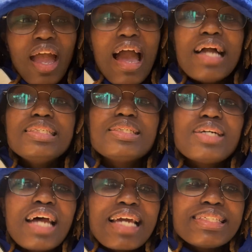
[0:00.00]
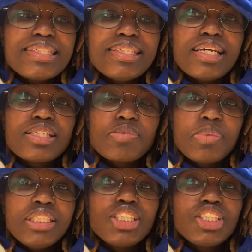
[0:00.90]
Actually, it's not iced tea, it's
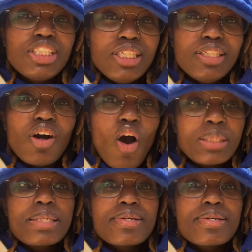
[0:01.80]
peach tea, hot.